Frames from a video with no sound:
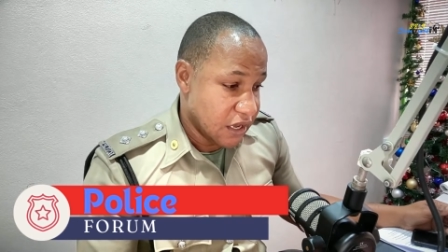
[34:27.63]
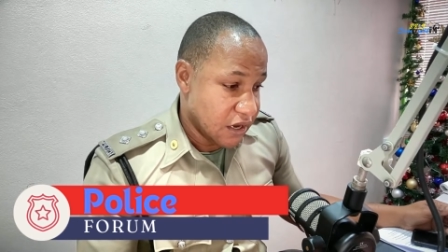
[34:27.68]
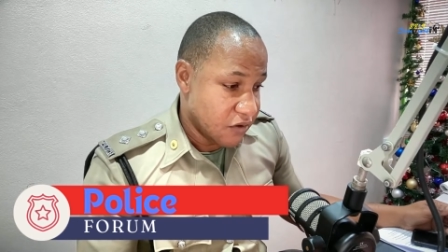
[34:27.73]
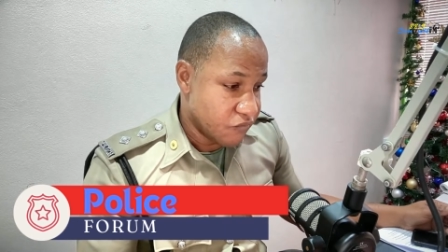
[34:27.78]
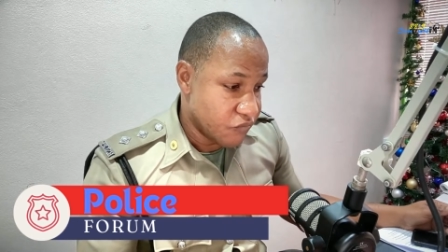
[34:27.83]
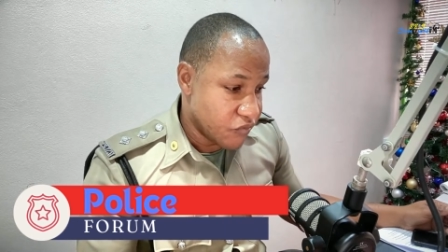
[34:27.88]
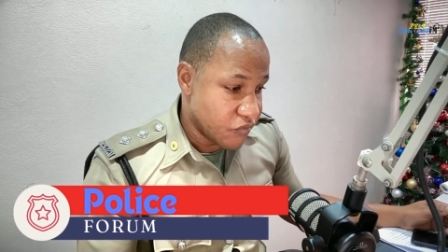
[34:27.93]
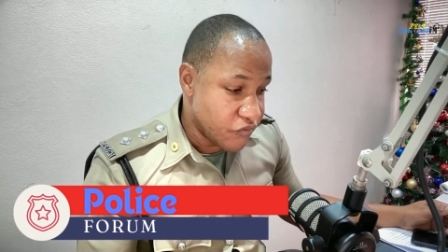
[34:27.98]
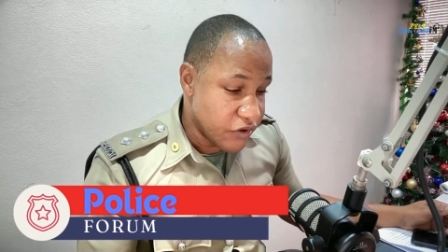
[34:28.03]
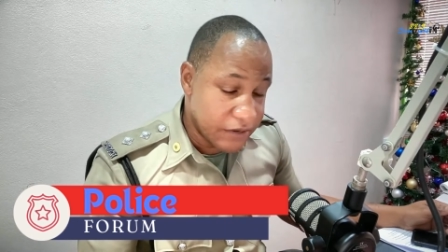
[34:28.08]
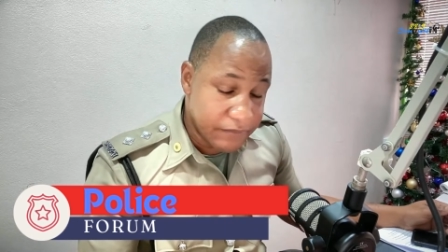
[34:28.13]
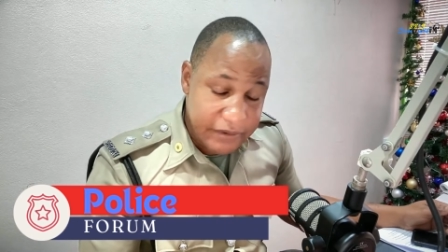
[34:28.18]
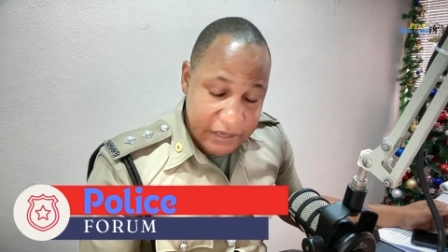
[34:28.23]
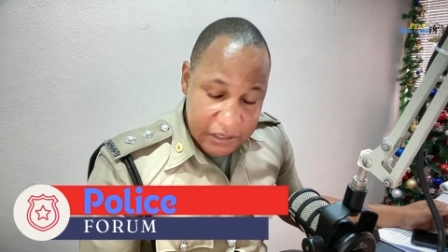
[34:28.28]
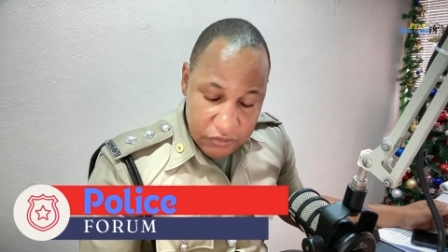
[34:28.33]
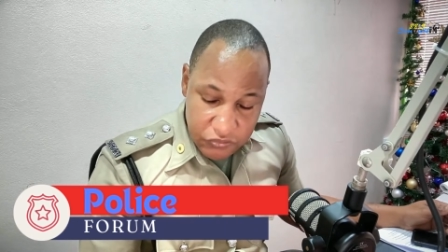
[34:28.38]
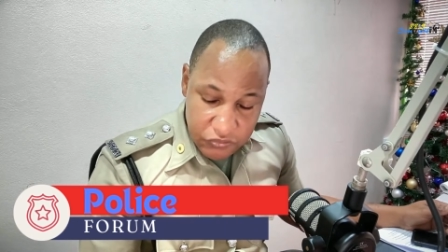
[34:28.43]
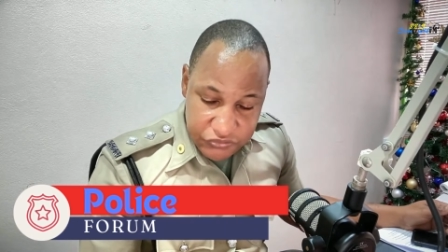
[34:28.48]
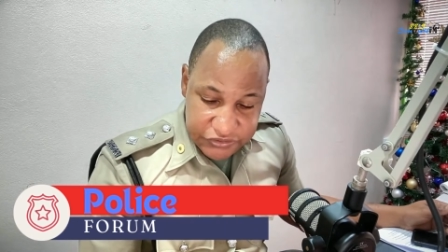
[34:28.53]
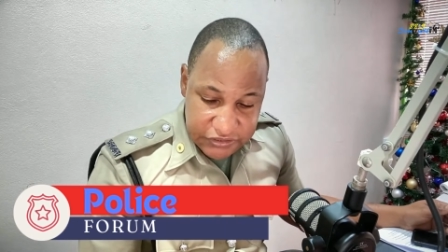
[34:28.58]
We will be
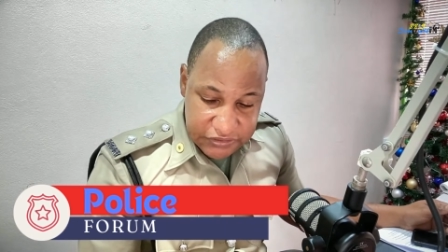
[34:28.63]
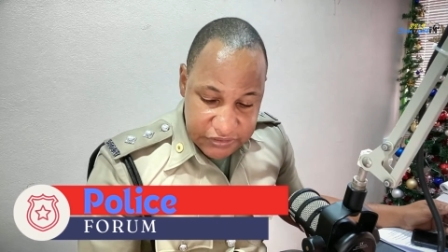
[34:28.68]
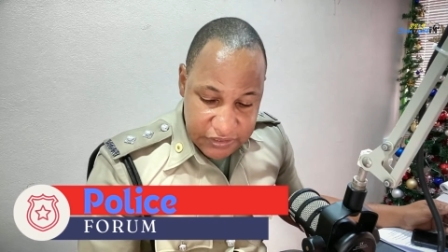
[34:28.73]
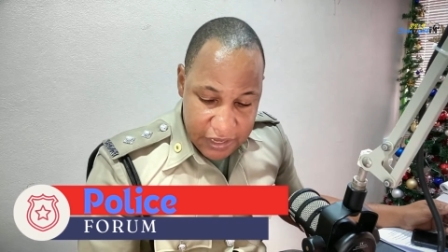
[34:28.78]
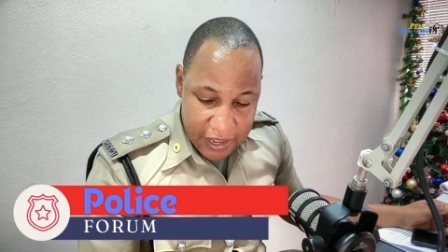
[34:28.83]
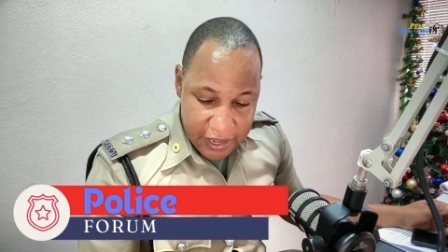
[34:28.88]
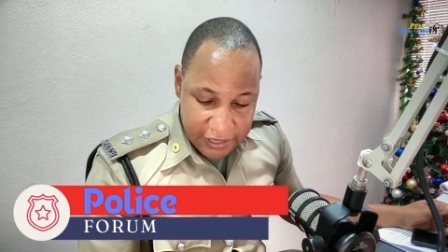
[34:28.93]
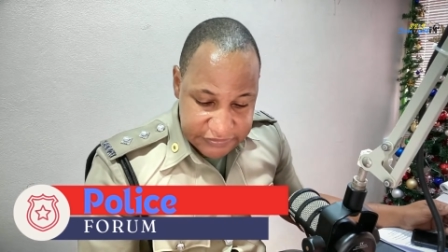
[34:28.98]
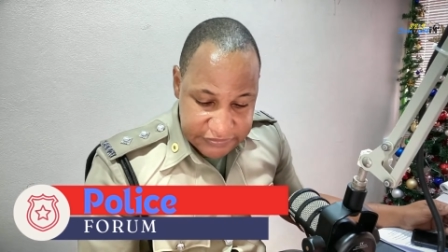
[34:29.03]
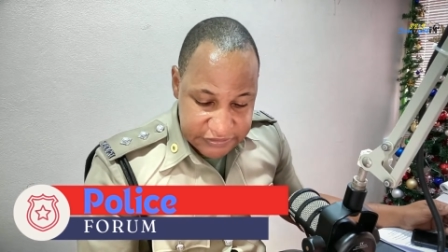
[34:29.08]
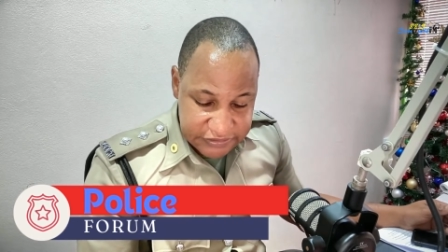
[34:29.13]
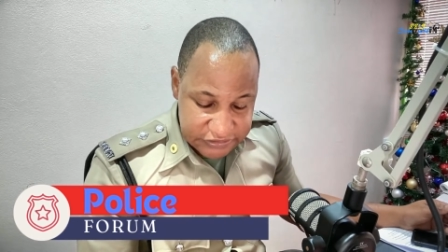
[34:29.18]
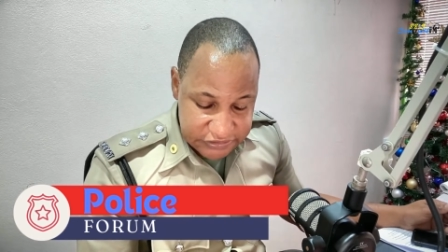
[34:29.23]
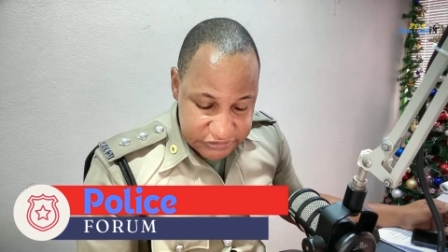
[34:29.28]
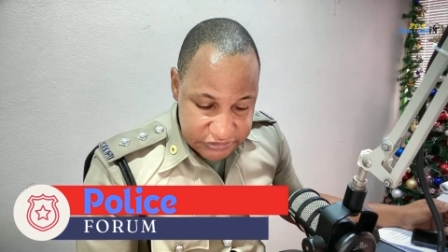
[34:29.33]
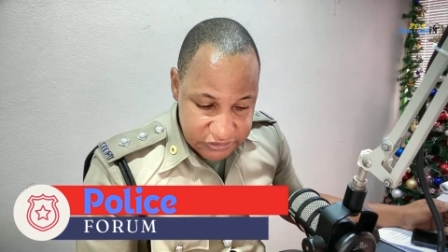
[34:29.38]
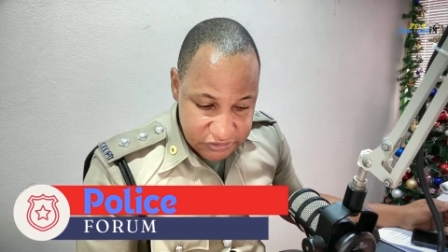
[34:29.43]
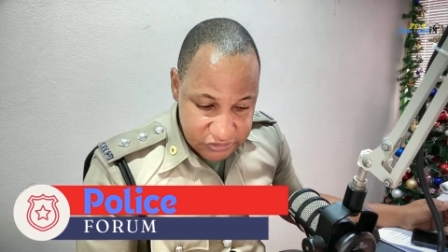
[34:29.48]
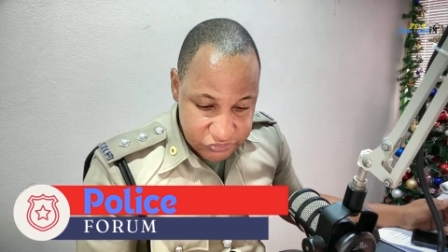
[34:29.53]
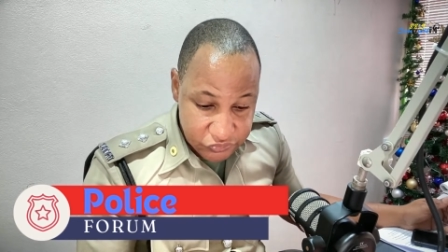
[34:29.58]
closing
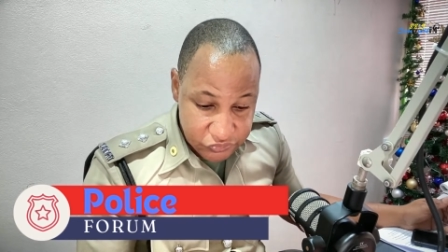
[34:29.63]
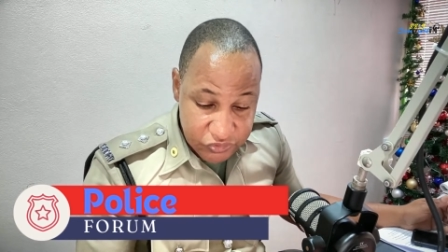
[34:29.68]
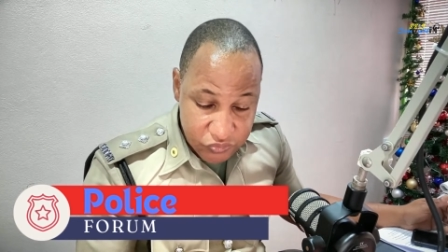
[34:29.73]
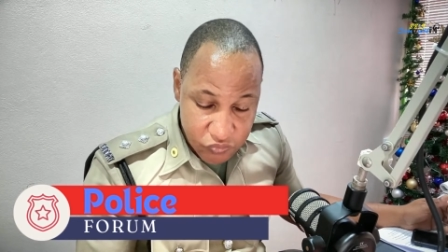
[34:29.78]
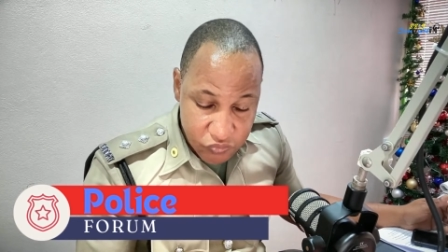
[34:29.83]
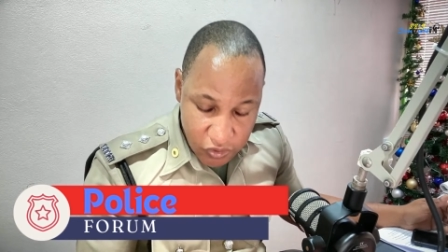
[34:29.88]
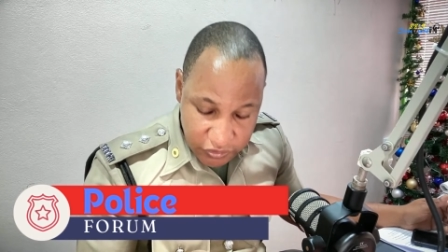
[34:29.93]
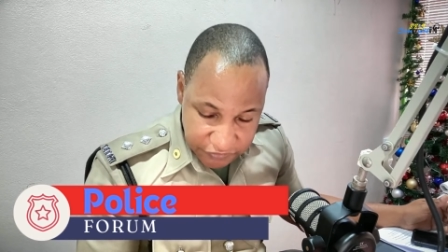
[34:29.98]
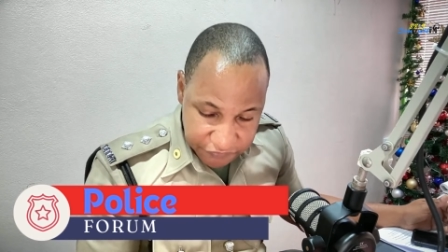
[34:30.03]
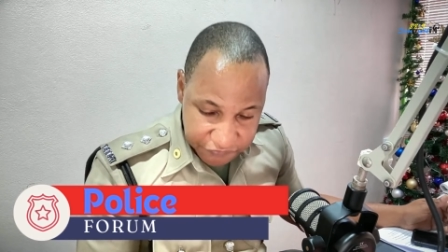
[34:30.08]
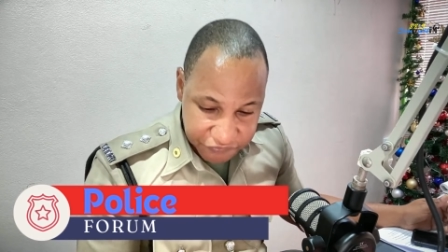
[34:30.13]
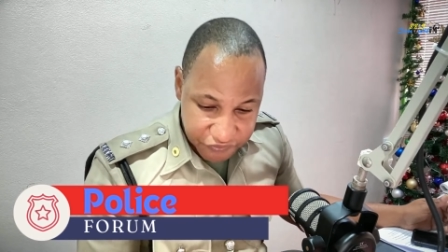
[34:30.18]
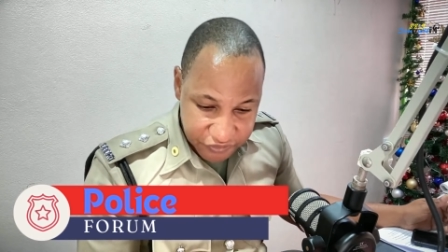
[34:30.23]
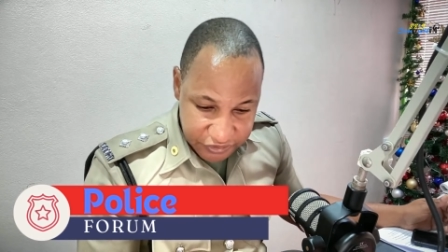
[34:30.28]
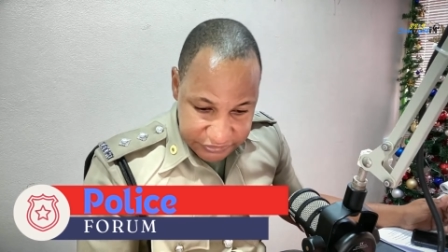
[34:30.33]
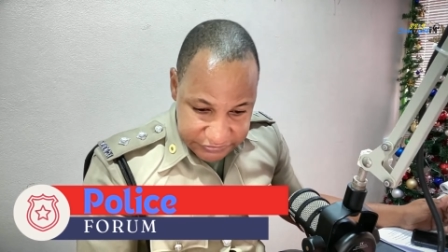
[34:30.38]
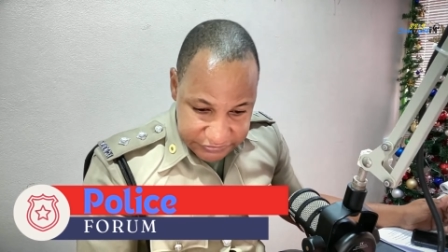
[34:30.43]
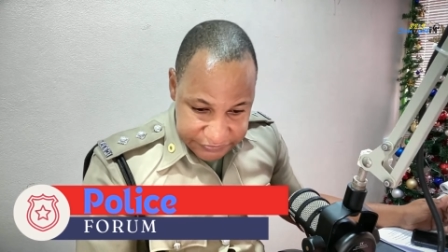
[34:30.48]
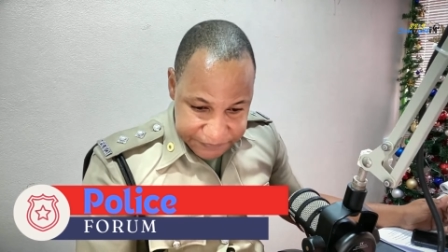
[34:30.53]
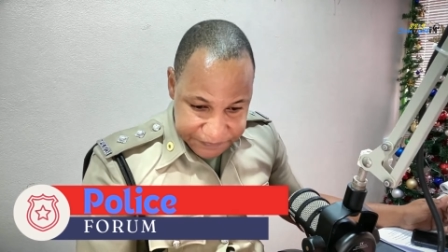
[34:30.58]
access to the
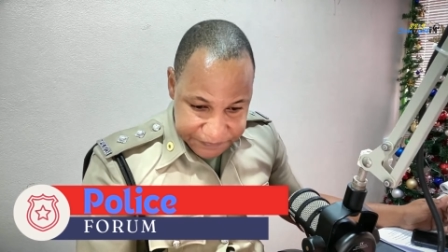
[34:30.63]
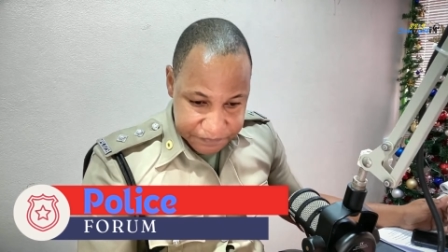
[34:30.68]
waterfront